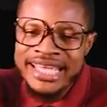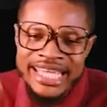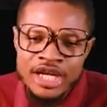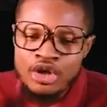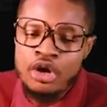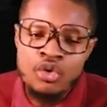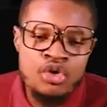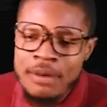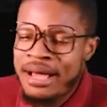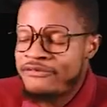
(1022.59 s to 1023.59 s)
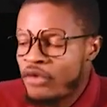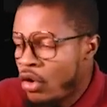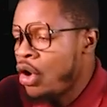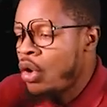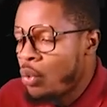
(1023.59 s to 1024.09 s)
In your rule number
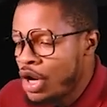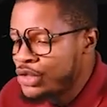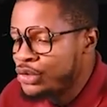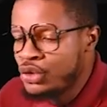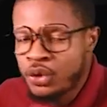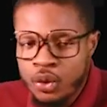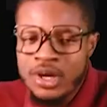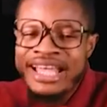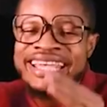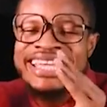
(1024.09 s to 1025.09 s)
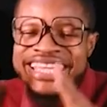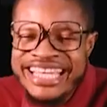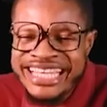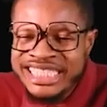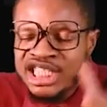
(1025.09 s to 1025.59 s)
4, what do?
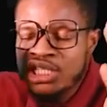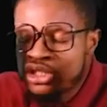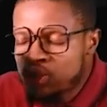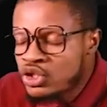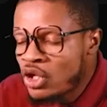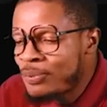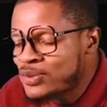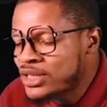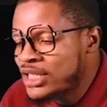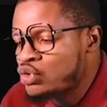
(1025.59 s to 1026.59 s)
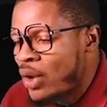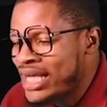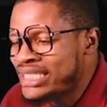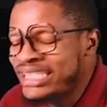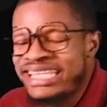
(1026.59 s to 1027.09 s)
Each
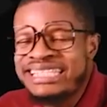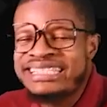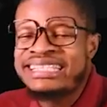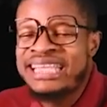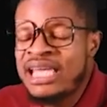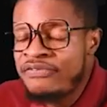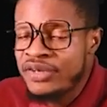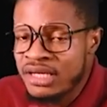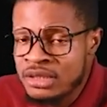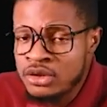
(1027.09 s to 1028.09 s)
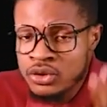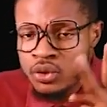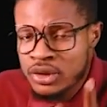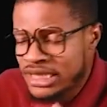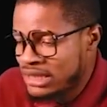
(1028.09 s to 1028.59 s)
substituent is given
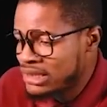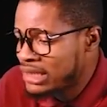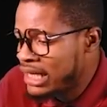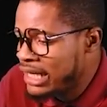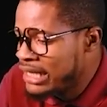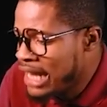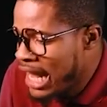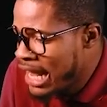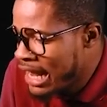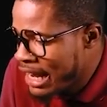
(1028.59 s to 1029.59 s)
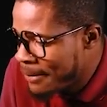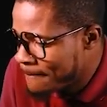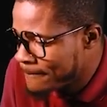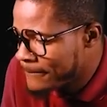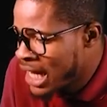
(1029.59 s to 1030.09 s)
two things, a
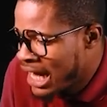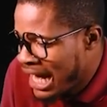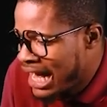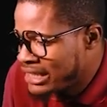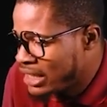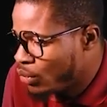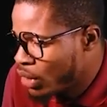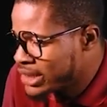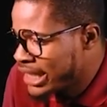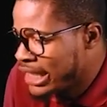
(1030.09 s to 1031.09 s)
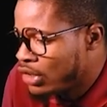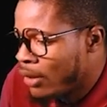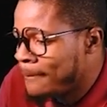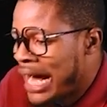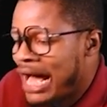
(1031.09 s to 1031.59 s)
name and a
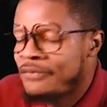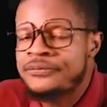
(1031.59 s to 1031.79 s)
number.